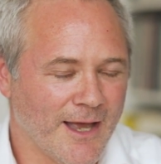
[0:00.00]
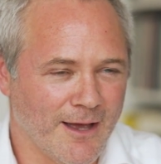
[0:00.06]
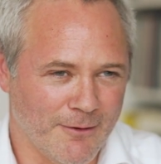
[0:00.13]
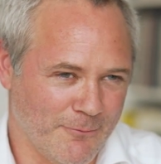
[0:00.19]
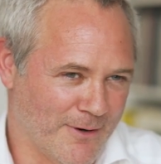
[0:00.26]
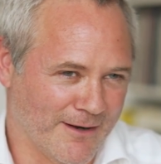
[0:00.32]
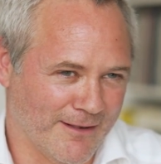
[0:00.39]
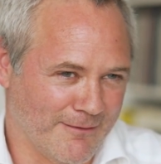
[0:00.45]

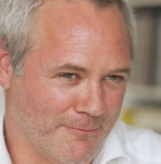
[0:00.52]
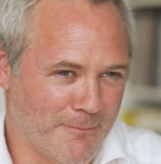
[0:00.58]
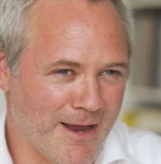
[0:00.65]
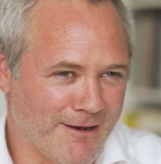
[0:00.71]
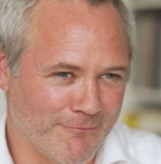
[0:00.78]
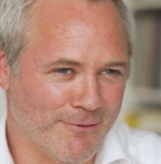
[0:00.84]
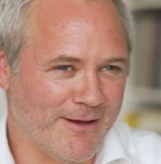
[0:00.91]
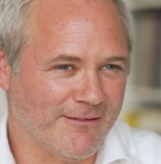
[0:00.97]
one of the
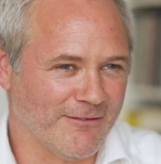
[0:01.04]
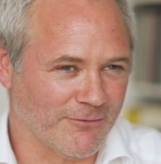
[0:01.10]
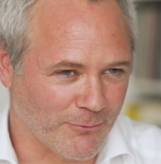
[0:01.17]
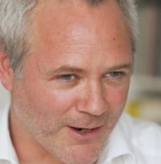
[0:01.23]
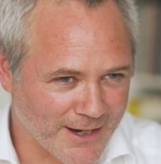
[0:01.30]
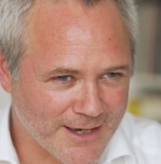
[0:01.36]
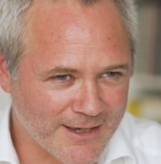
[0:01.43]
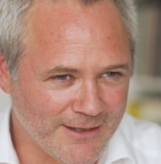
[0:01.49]
main reasons
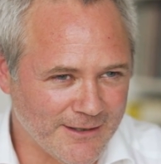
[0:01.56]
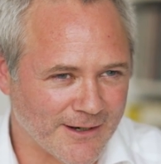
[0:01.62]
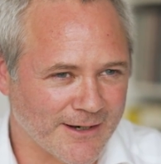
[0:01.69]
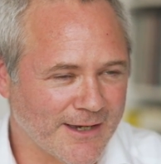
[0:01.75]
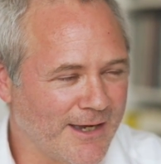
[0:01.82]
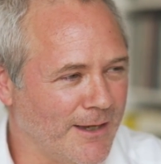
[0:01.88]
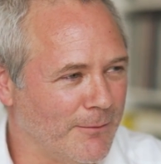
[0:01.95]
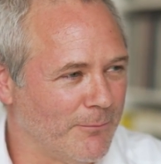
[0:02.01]
why I
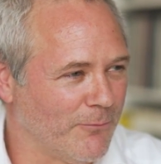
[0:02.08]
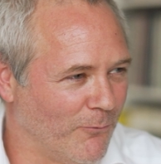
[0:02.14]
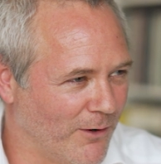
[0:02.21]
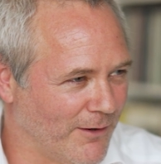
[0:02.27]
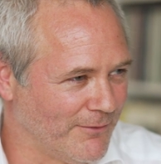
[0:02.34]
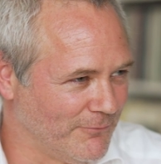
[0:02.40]
keep